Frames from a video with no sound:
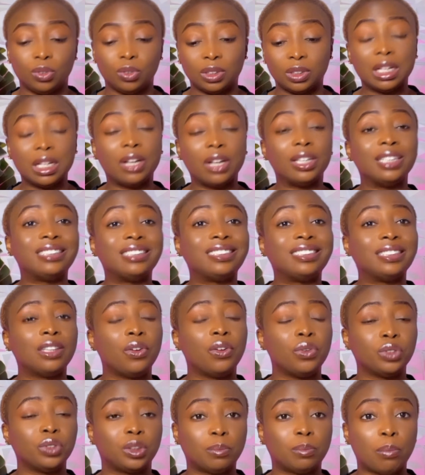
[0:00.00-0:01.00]
Now, he
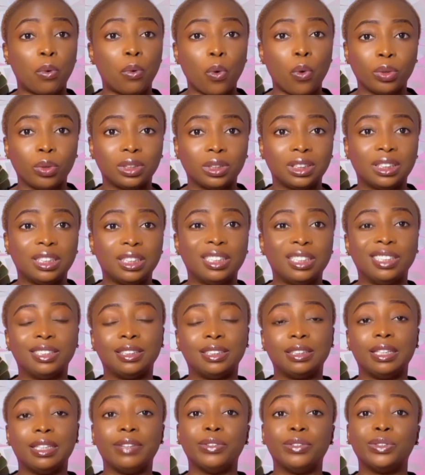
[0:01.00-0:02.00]
sells pots, he
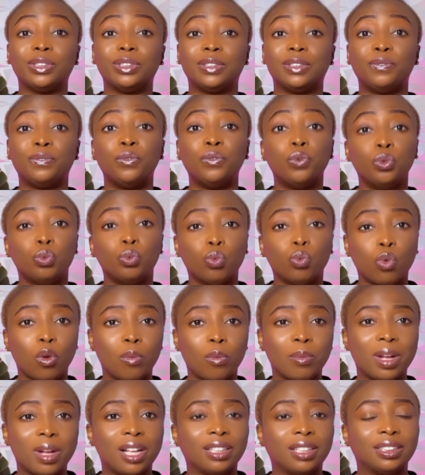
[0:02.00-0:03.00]
sells food
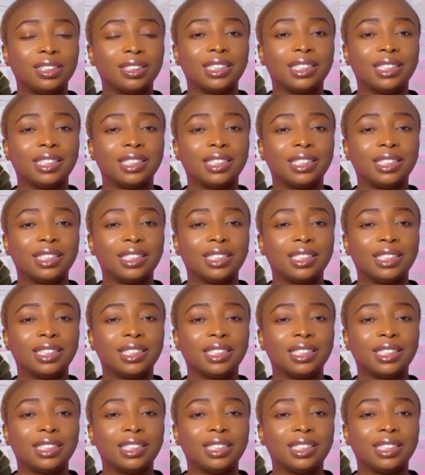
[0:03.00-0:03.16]
warmers,